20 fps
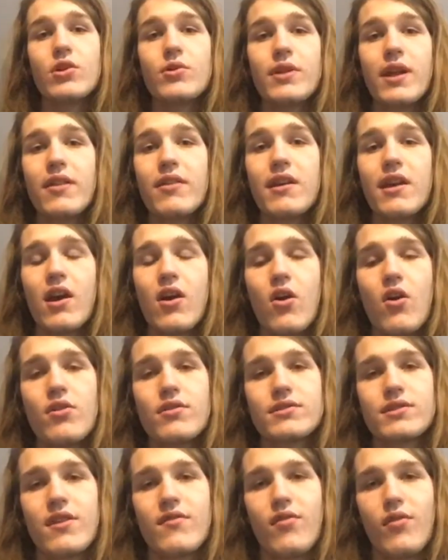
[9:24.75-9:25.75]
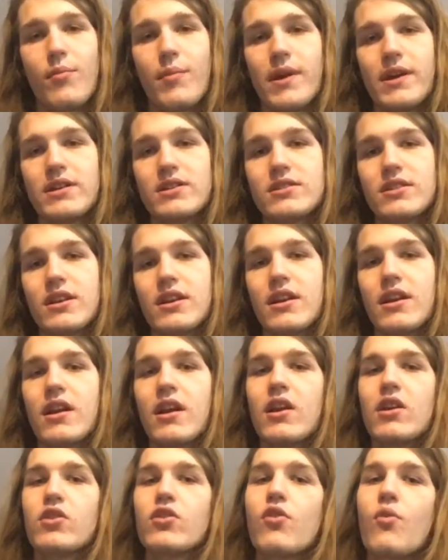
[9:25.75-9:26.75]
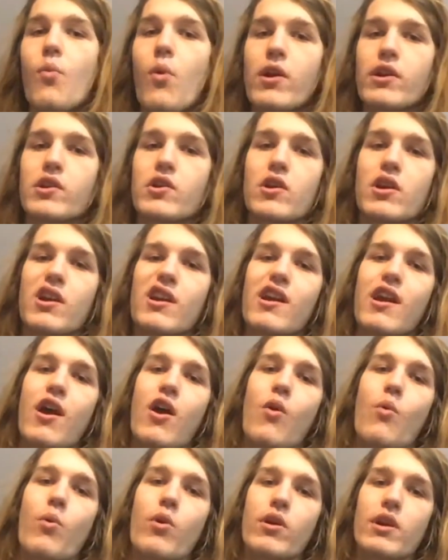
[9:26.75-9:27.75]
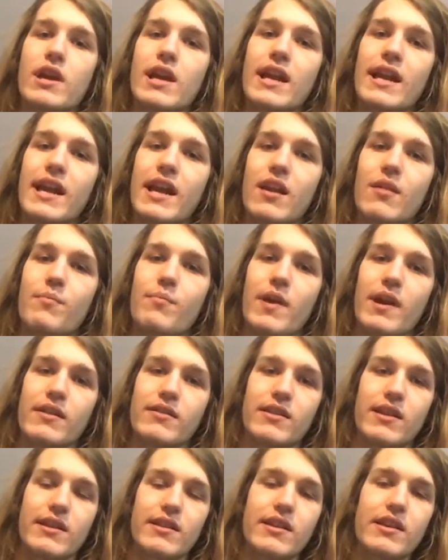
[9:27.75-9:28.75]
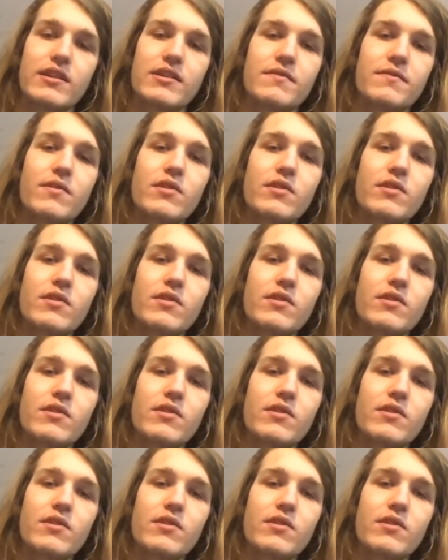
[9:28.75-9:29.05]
So now that you got all this information, you're wondering, where can I get a bike like this?